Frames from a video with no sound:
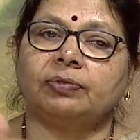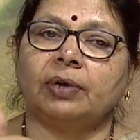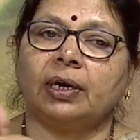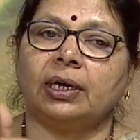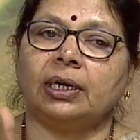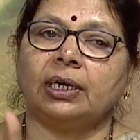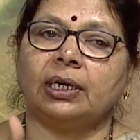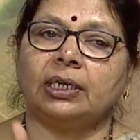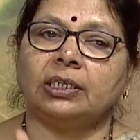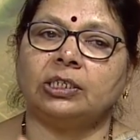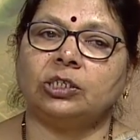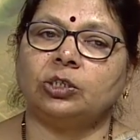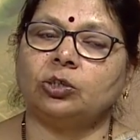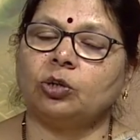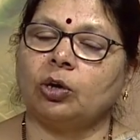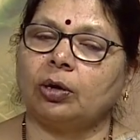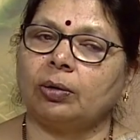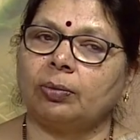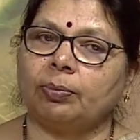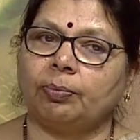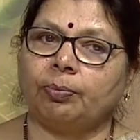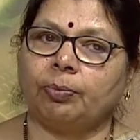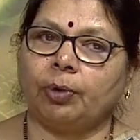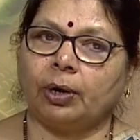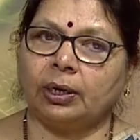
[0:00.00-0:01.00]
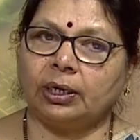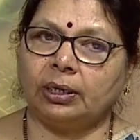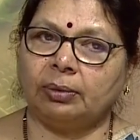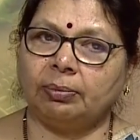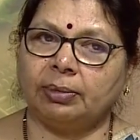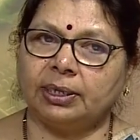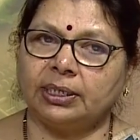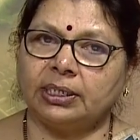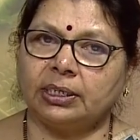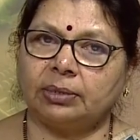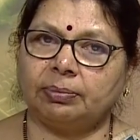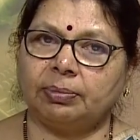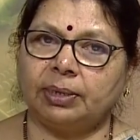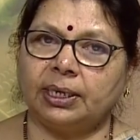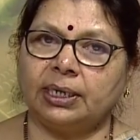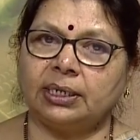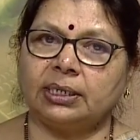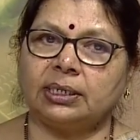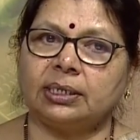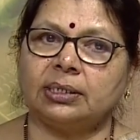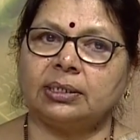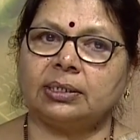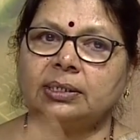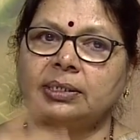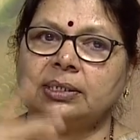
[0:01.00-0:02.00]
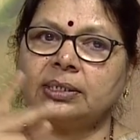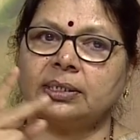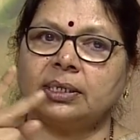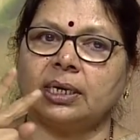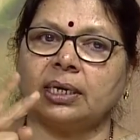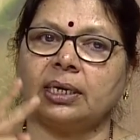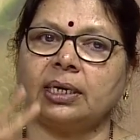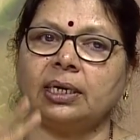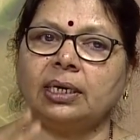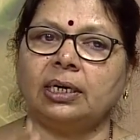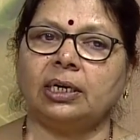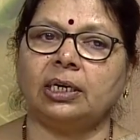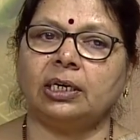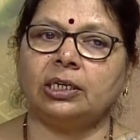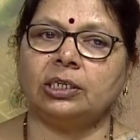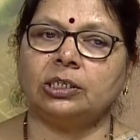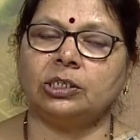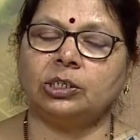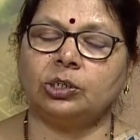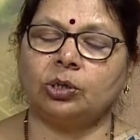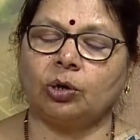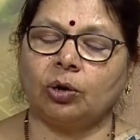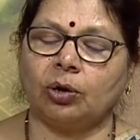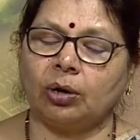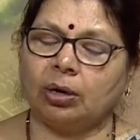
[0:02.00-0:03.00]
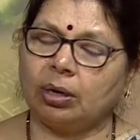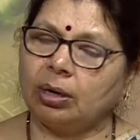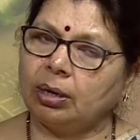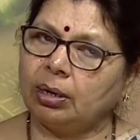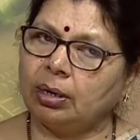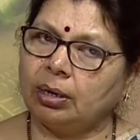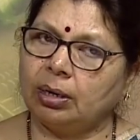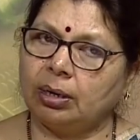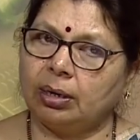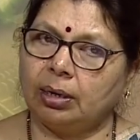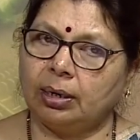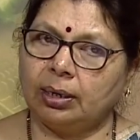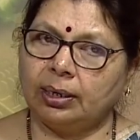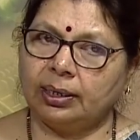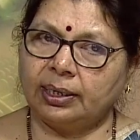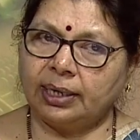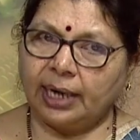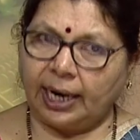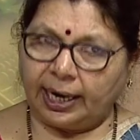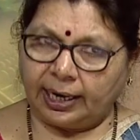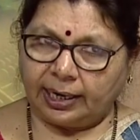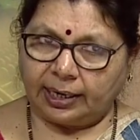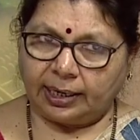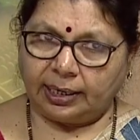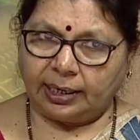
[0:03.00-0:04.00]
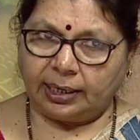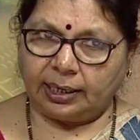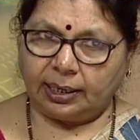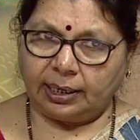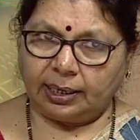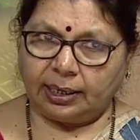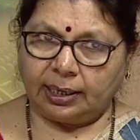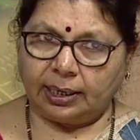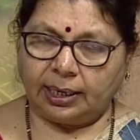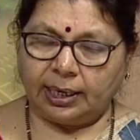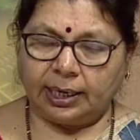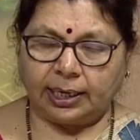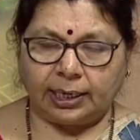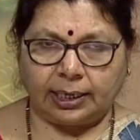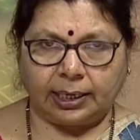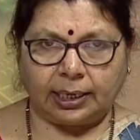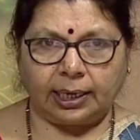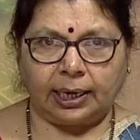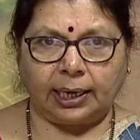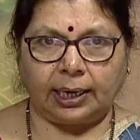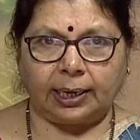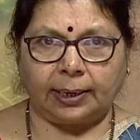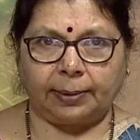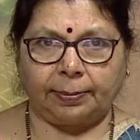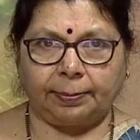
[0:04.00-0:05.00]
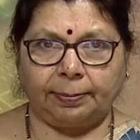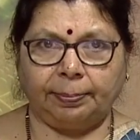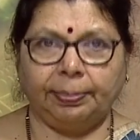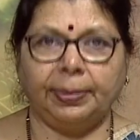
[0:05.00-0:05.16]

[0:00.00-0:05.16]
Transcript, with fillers: One is your body measurements, second is your dietary intake.